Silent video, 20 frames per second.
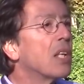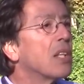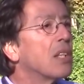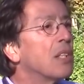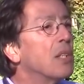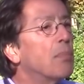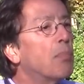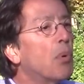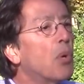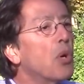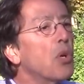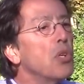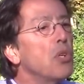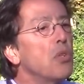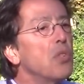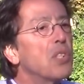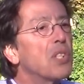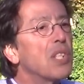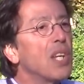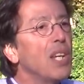The more
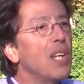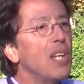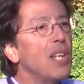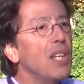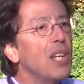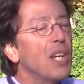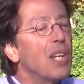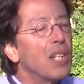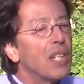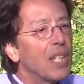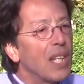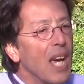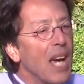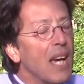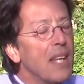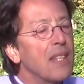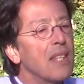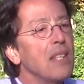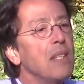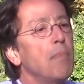you say
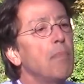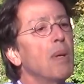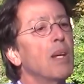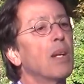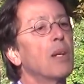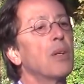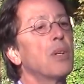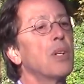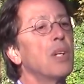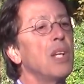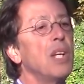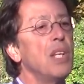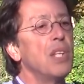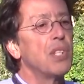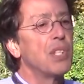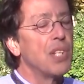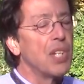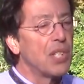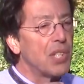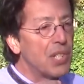Kathy Miller
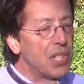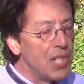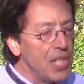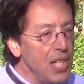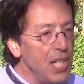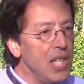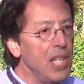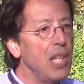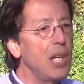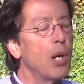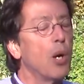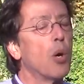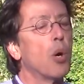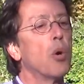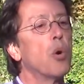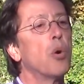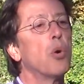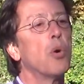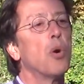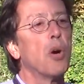is the
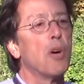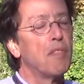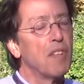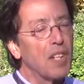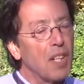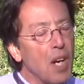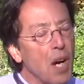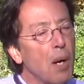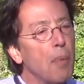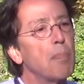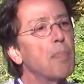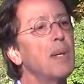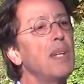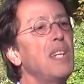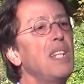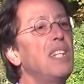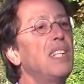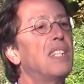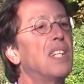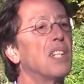CEO of a
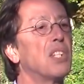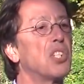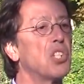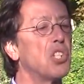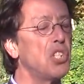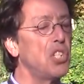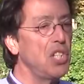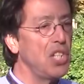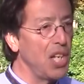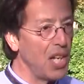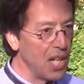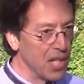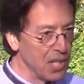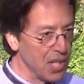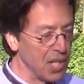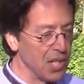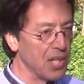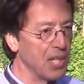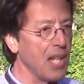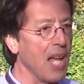company that she has
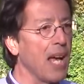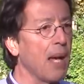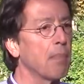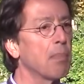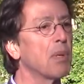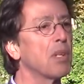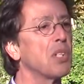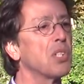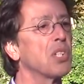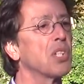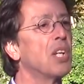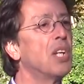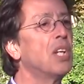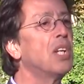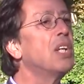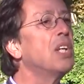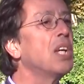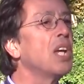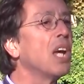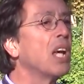established
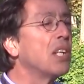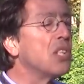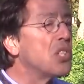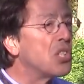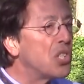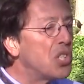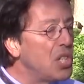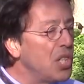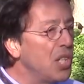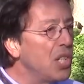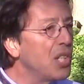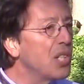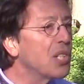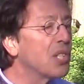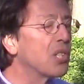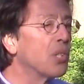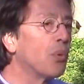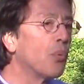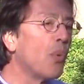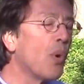and she
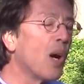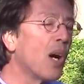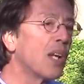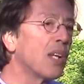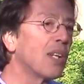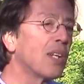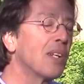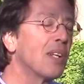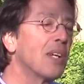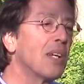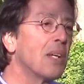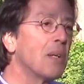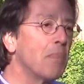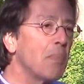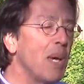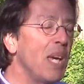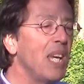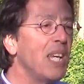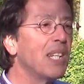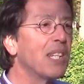is the one
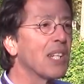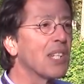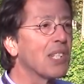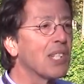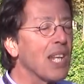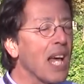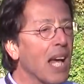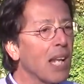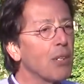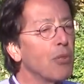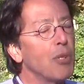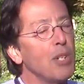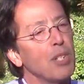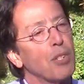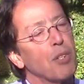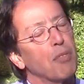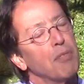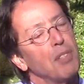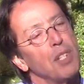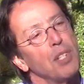paying the
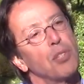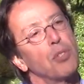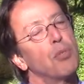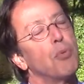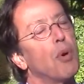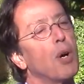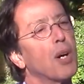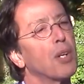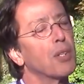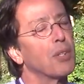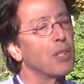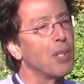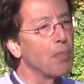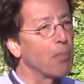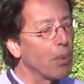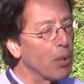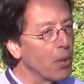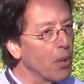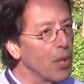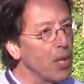salaries of these 200
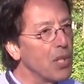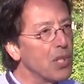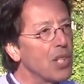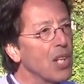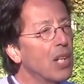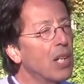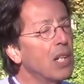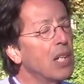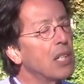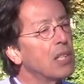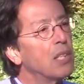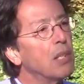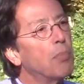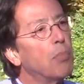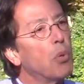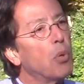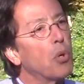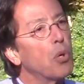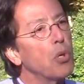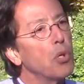employees, the
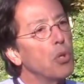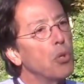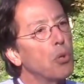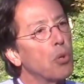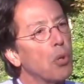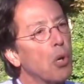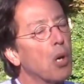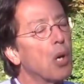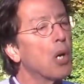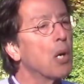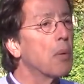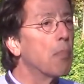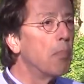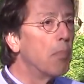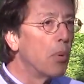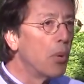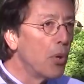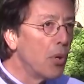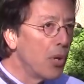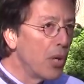more you're
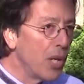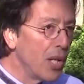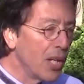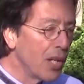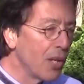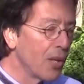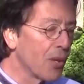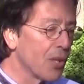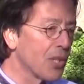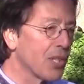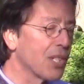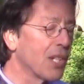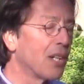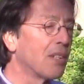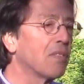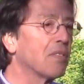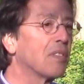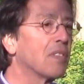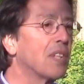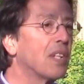burying
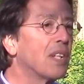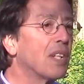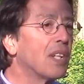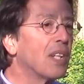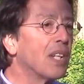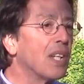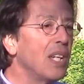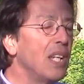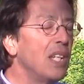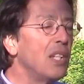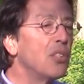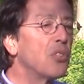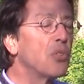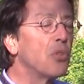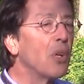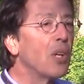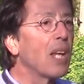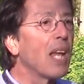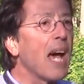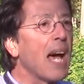yourself
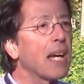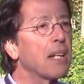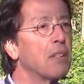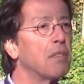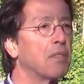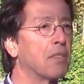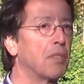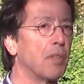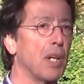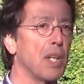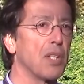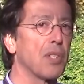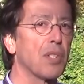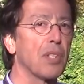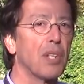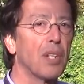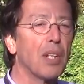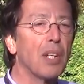into lack of grace.